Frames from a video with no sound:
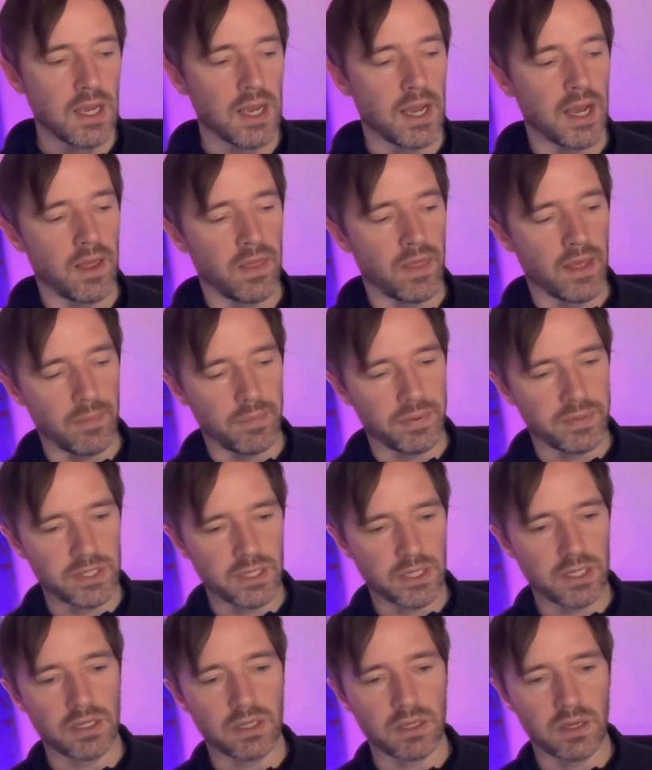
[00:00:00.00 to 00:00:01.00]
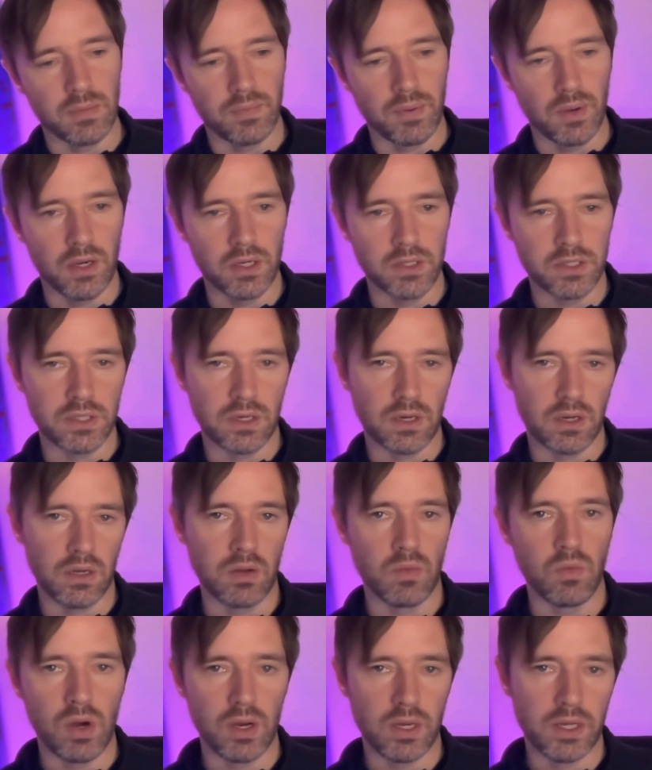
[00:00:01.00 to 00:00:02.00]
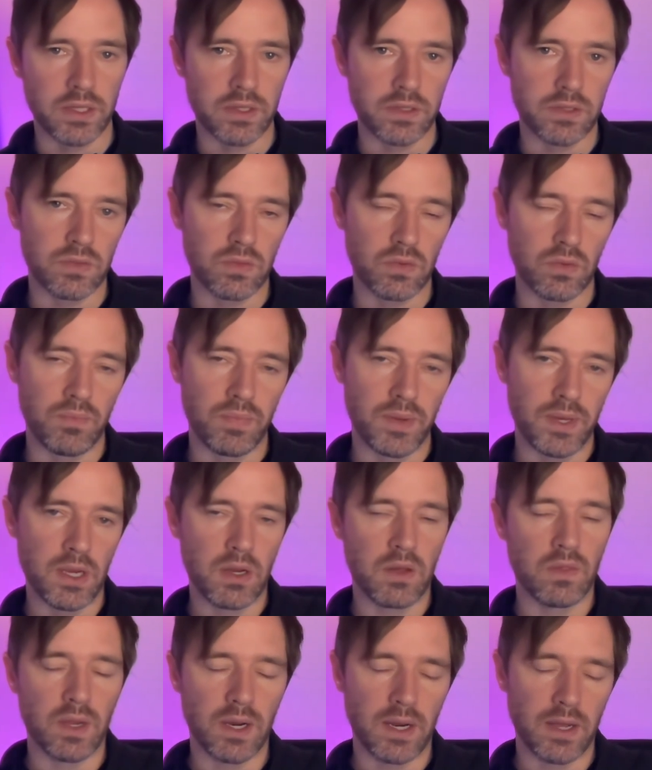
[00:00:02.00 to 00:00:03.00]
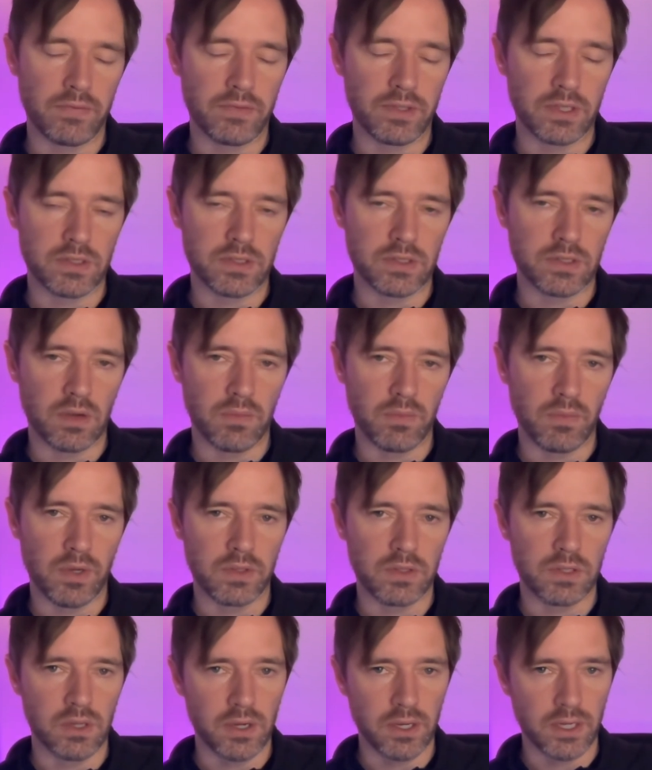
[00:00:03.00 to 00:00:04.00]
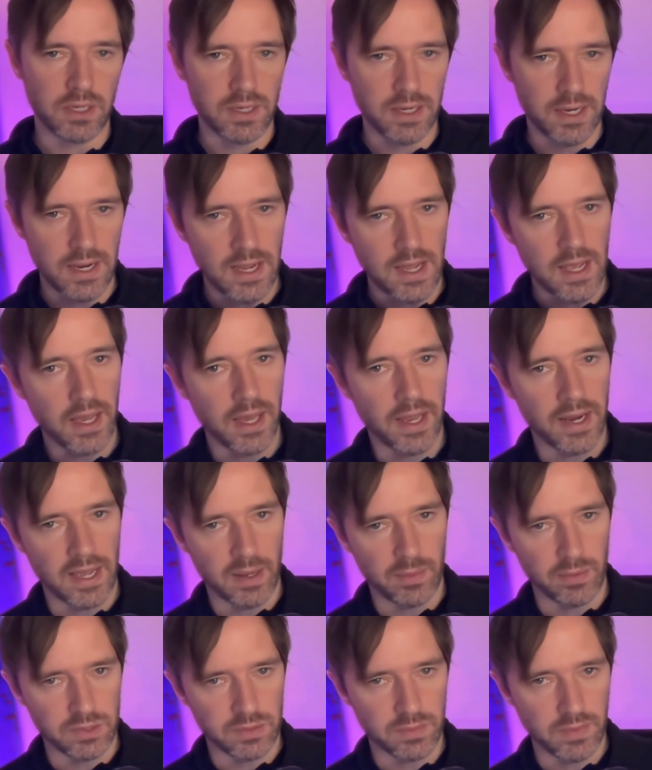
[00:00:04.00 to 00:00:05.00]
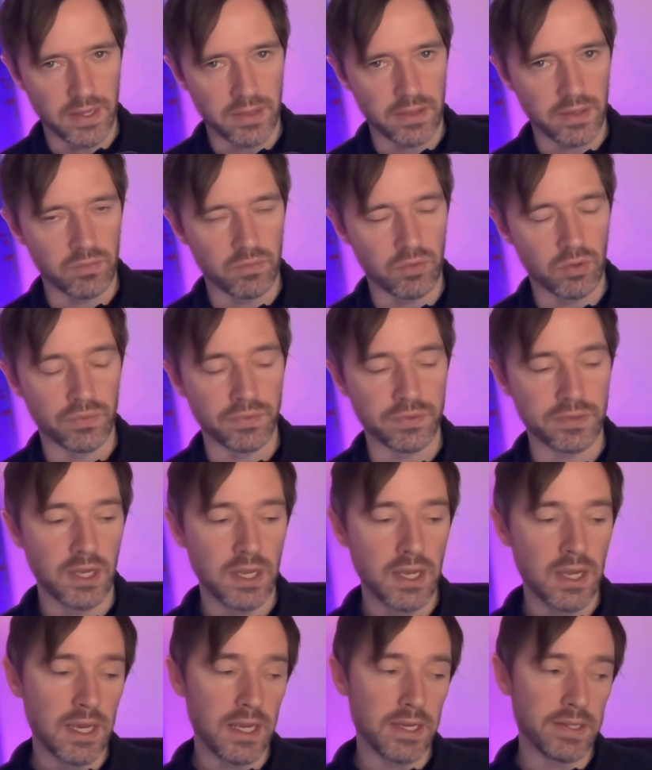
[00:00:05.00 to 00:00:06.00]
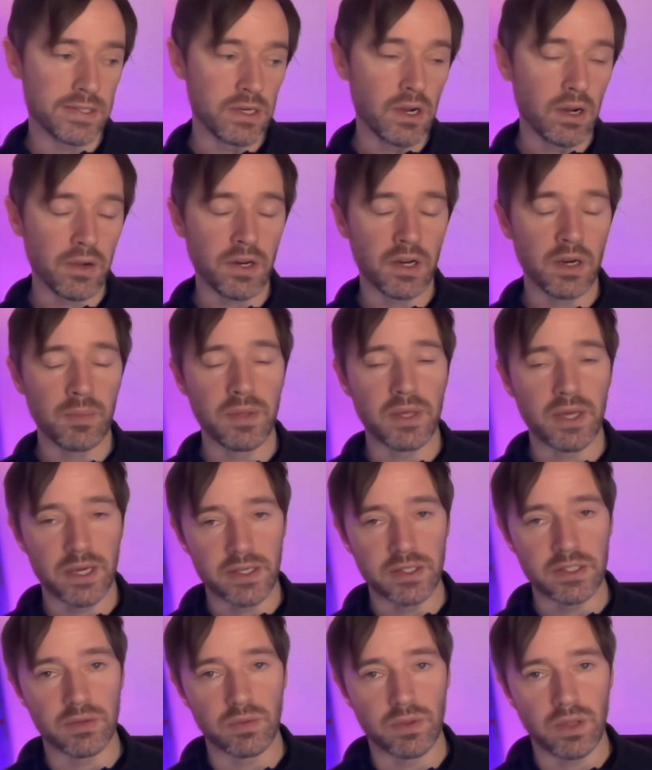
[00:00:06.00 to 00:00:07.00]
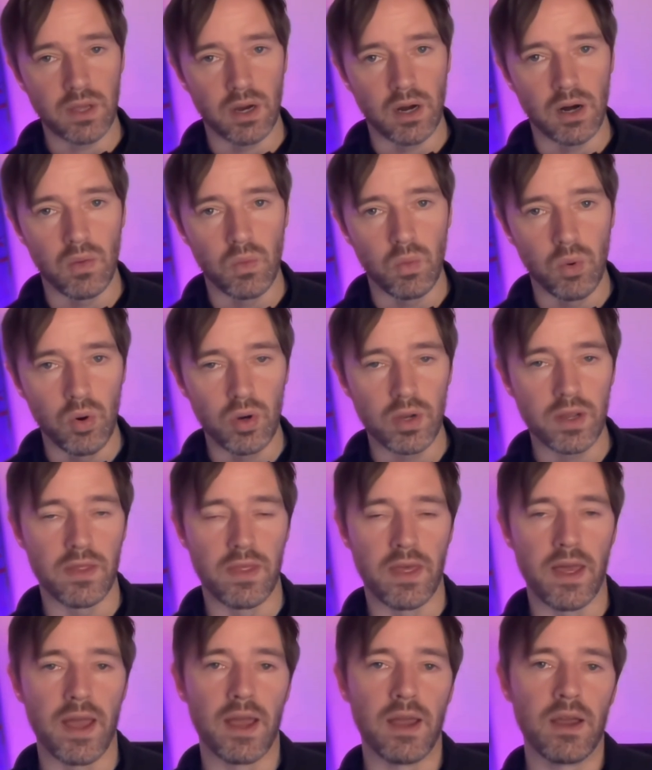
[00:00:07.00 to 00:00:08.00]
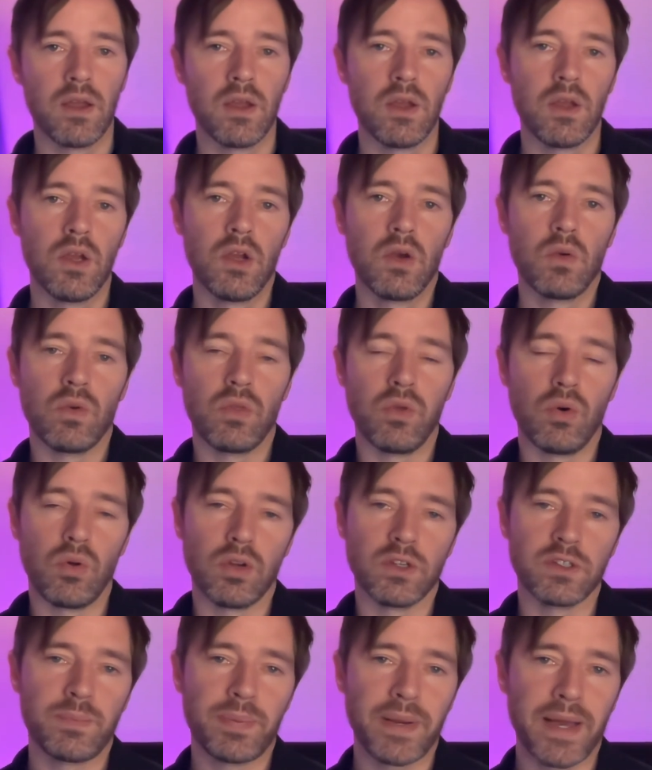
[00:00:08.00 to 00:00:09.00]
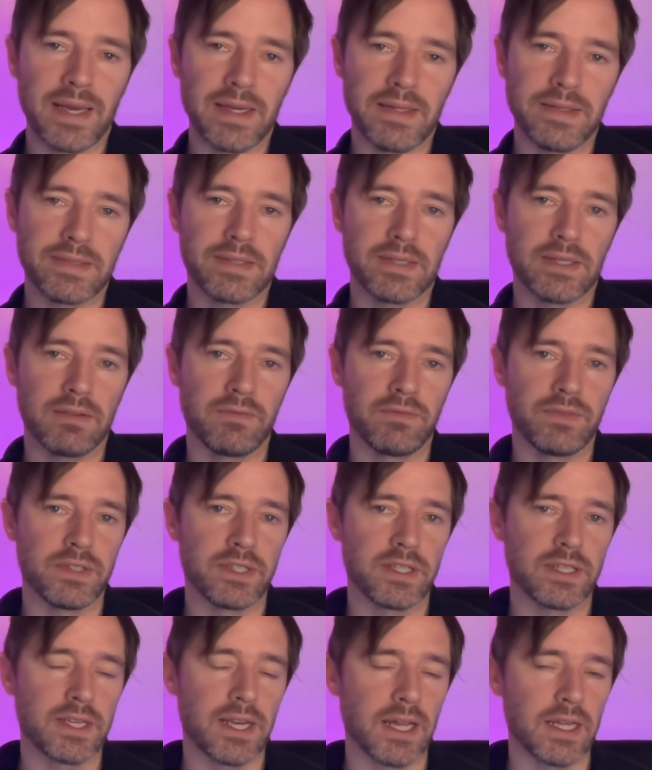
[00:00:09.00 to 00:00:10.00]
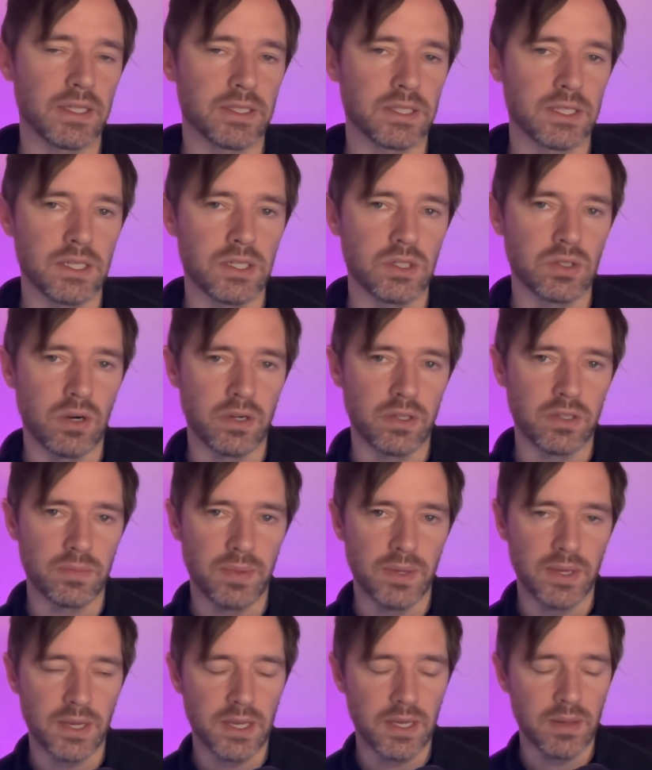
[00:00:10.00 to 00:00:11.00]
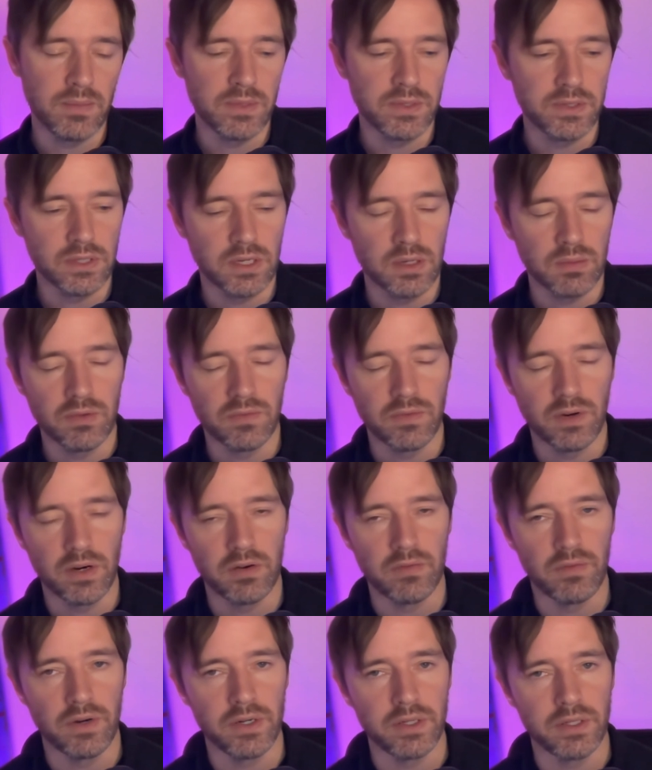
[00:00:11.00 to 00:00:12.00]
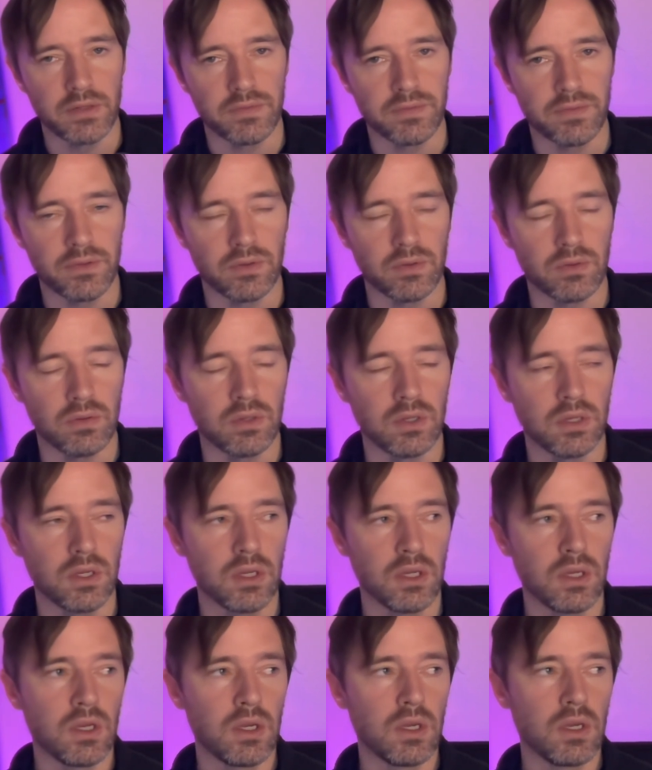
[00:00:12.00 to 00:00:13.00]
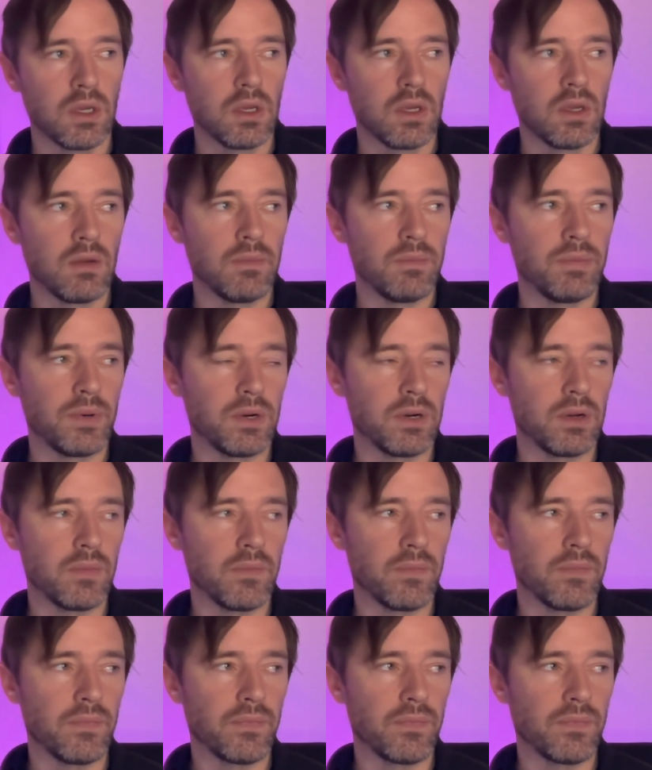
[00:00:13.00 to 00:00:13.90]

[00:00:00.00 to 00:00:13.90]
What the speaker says: And that particularly applies to Ollie Watkins, who will be on the left-hand side most likely and able to make them runs. It's not going to be easy with Kyle Walker there with all his pace and physicality. Trying to beat him is going to be very, very difficult. But